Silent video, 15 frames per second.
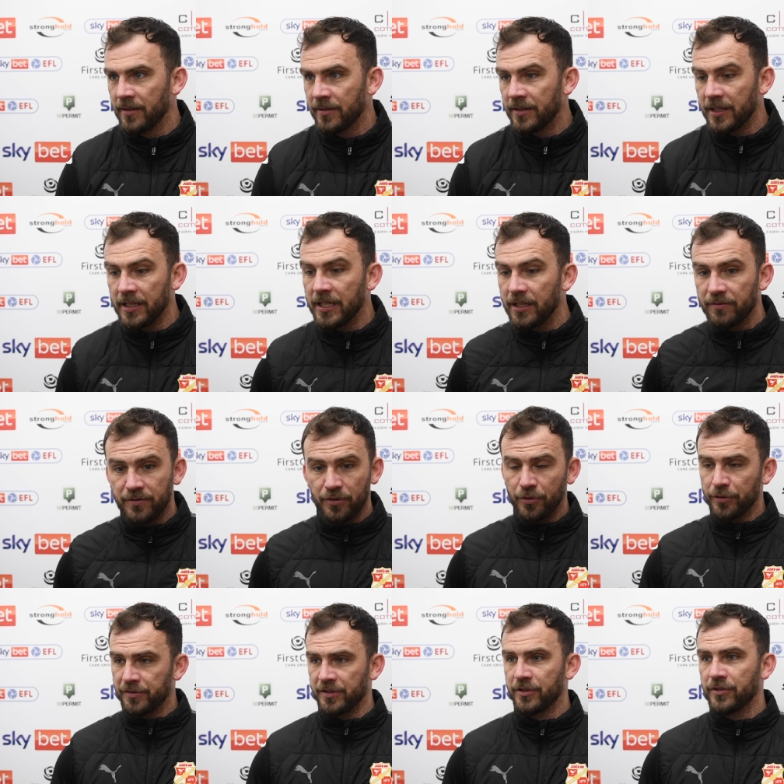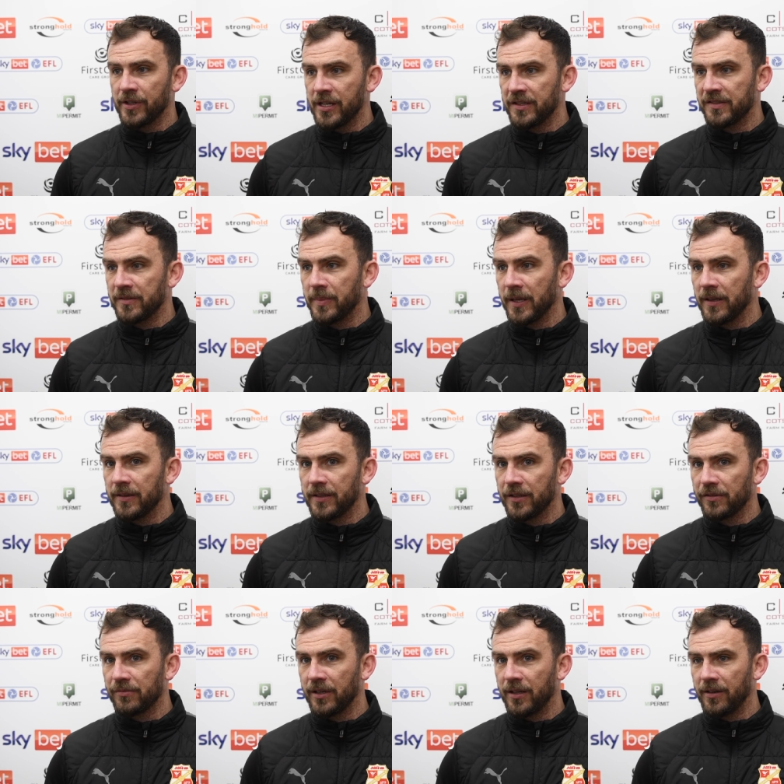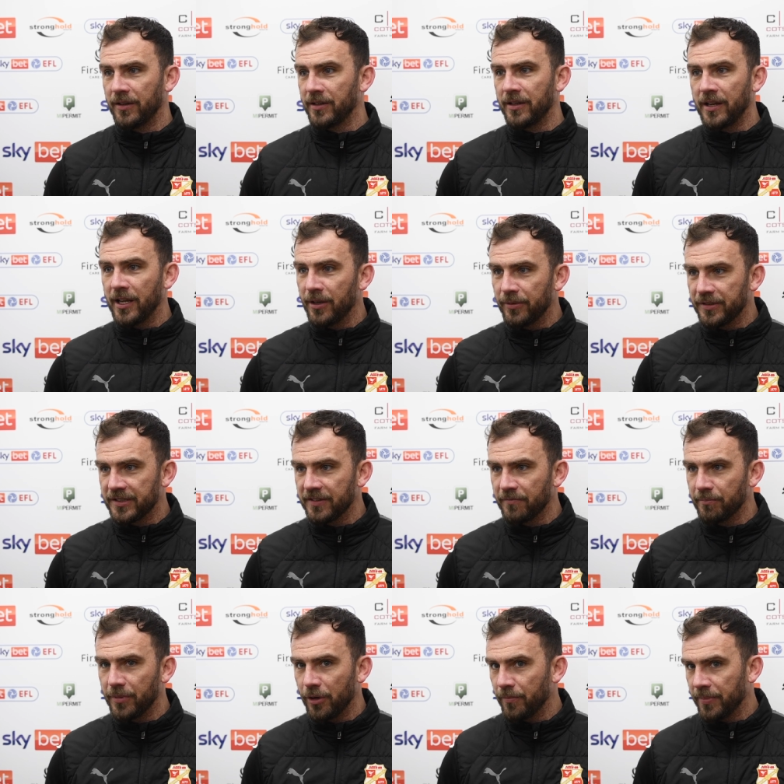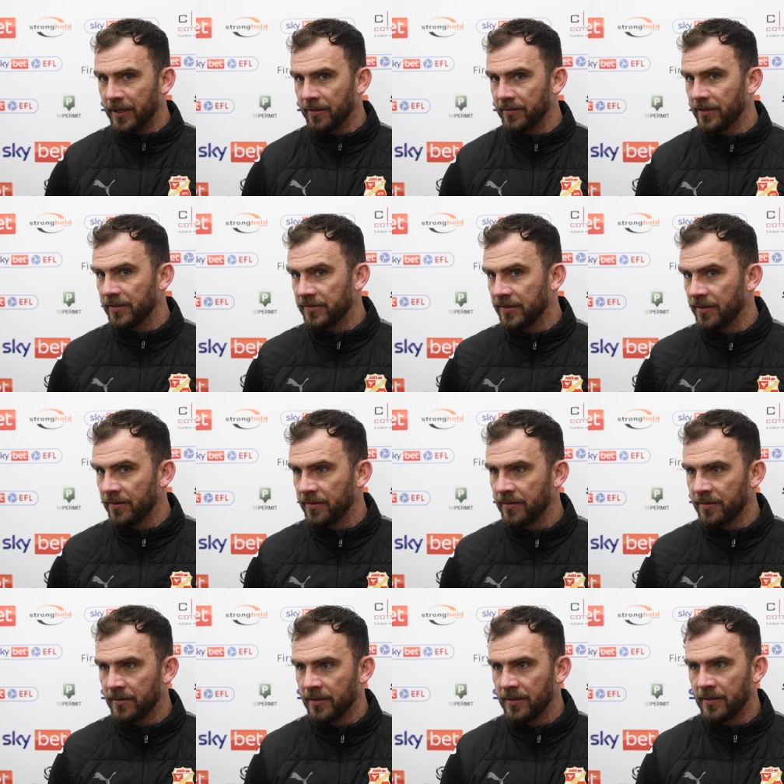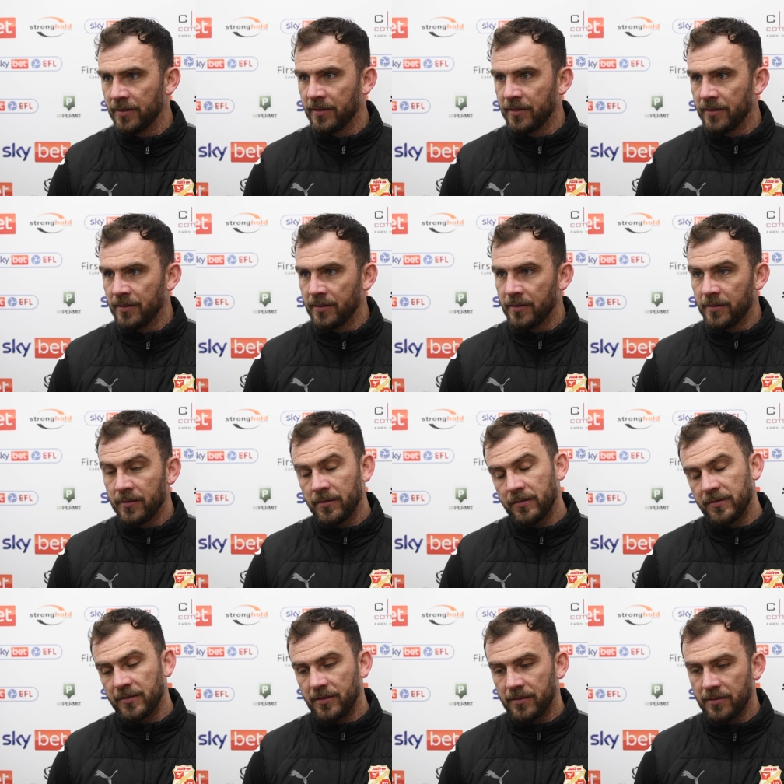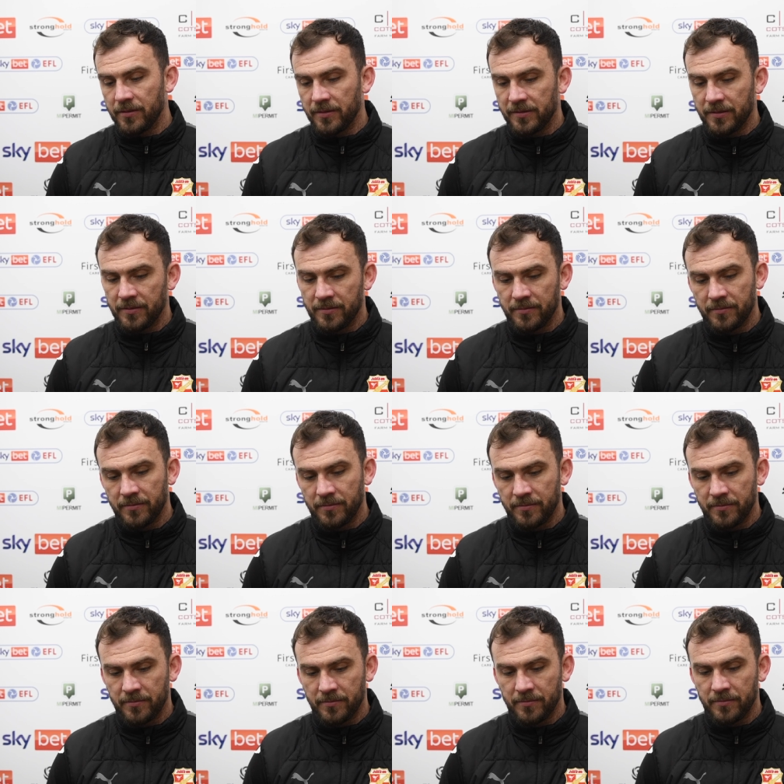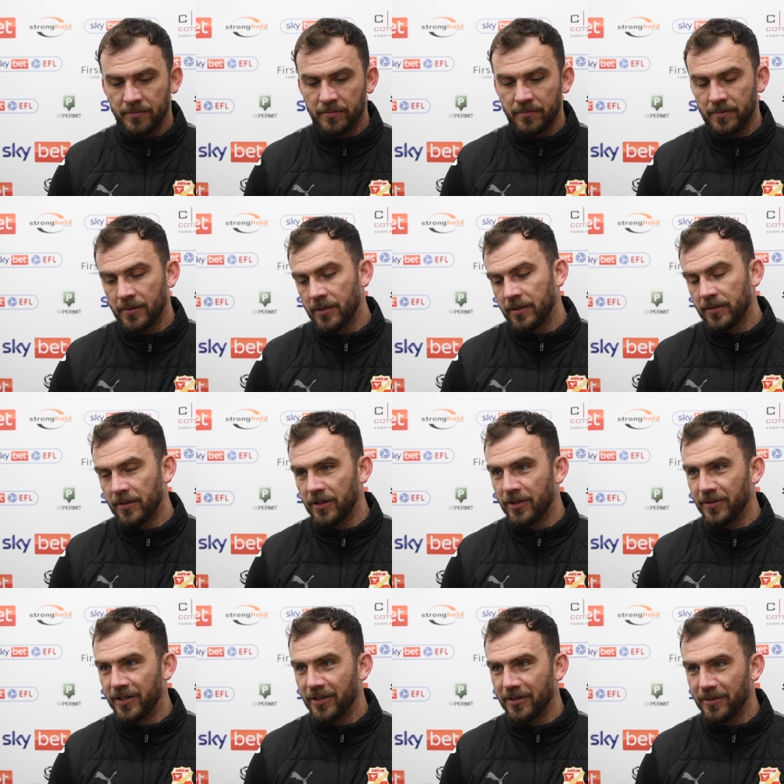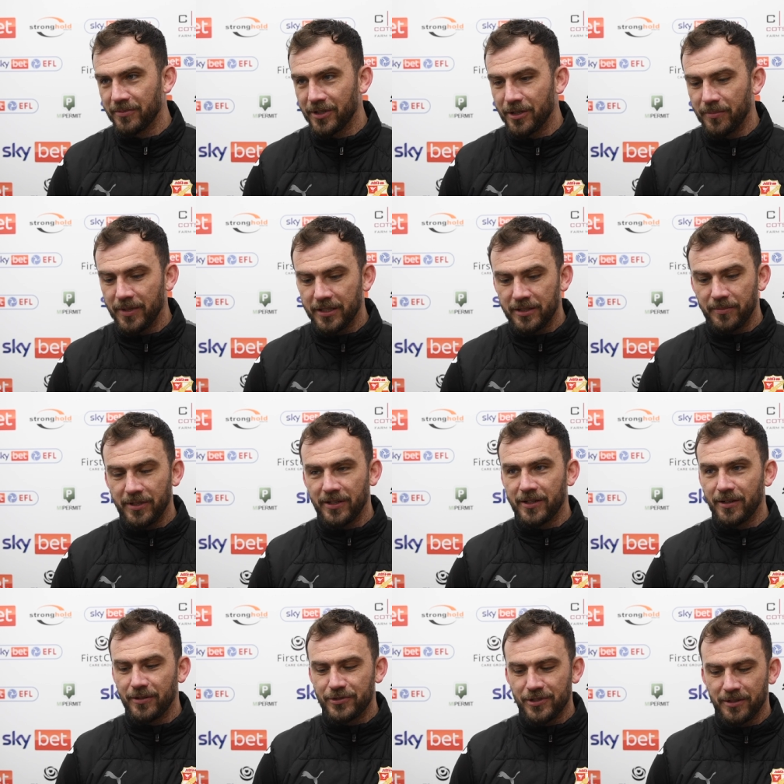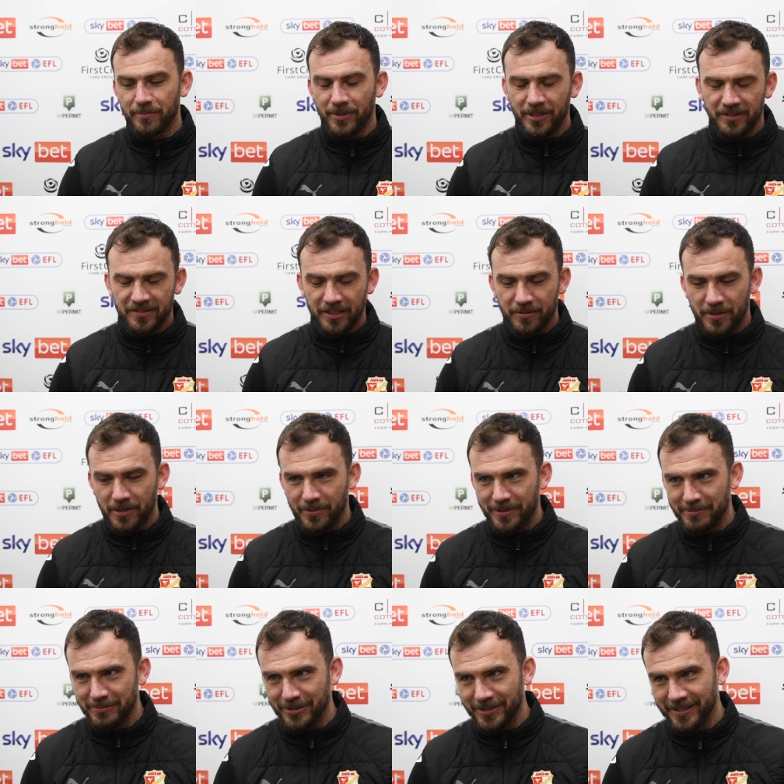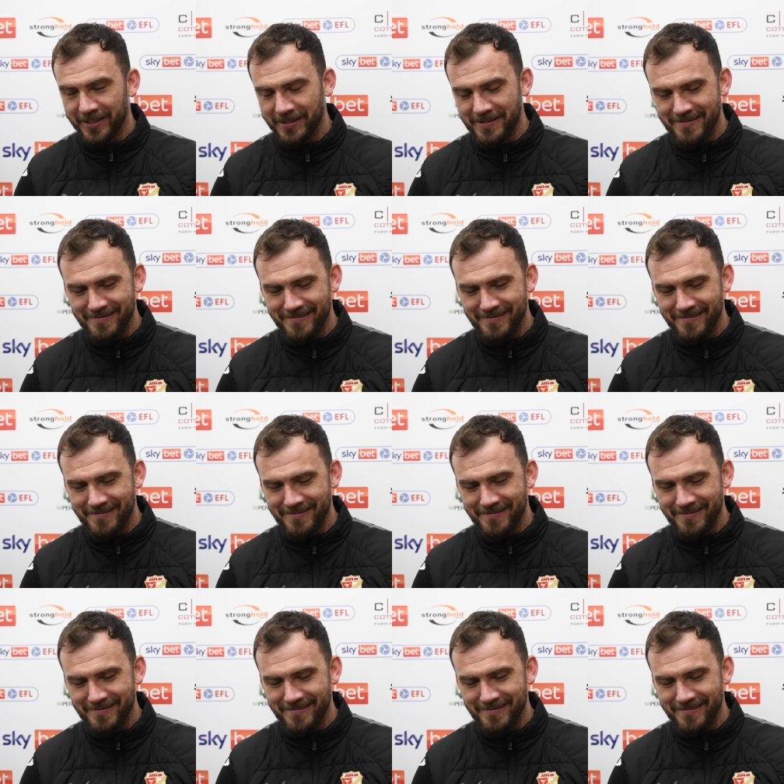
Then he gives us a crazy penalty as well. I don't know how he's given both penalties. So, listen, don't know, now that I'm going back to be a coach, I can probably say what I want, but yeah.